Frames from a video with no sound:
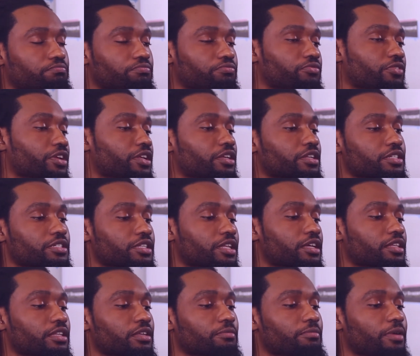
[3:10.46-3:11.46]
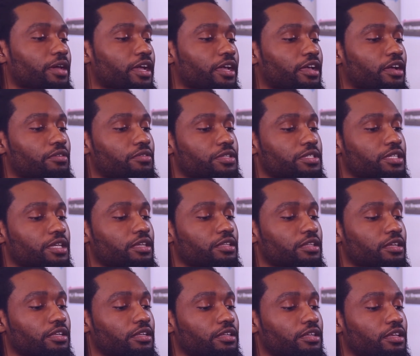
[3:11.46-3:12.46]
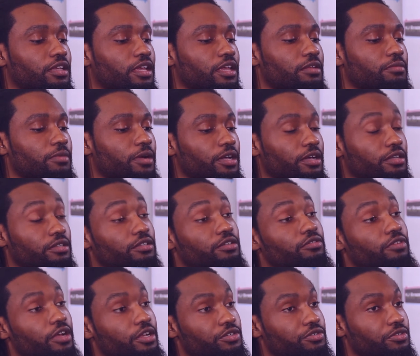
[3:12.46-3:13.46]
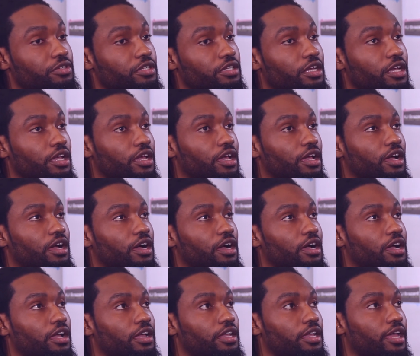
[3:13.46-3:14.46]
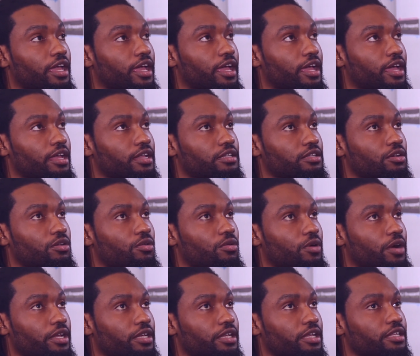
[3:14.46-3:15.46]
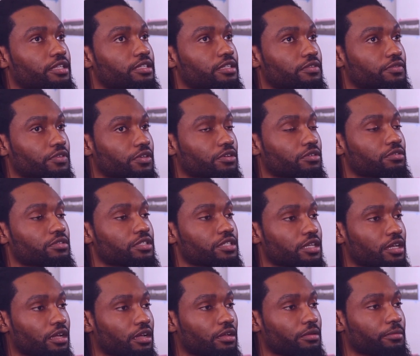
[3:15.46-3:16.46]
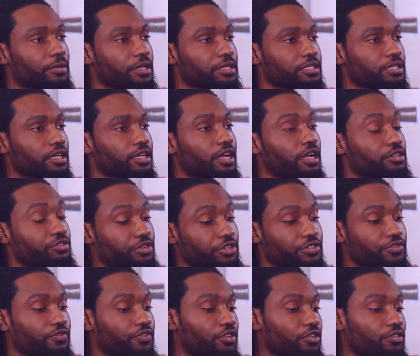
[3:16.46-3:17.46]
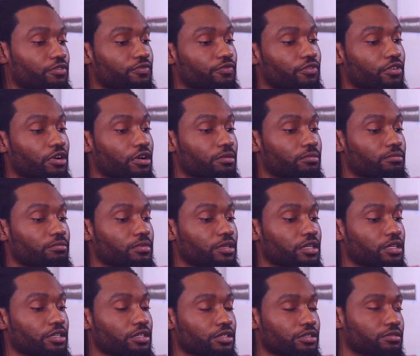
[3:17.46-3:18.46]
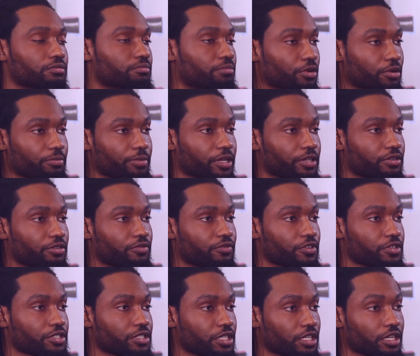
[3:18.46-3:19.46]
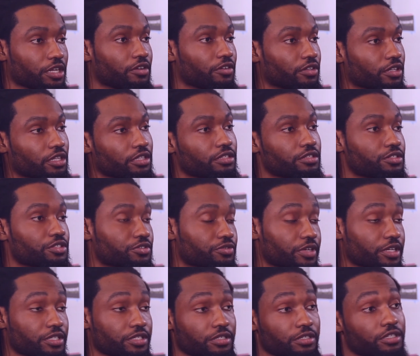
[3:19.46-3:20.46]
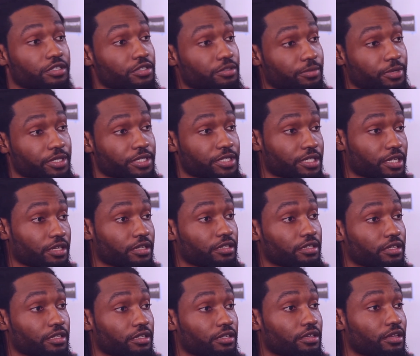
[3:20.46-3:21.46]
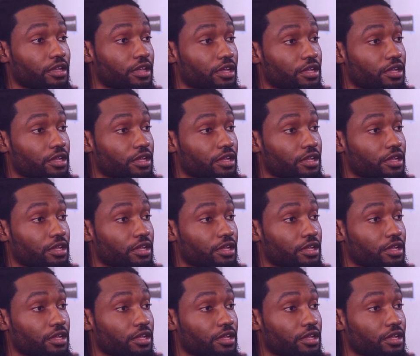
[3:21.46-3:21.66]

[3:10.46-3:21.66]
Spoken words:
bring it slightly back, I would say that in my undergraduate, I had quite a difficult time. As in, I transferred from Birkbeck University here in London straight into my second year.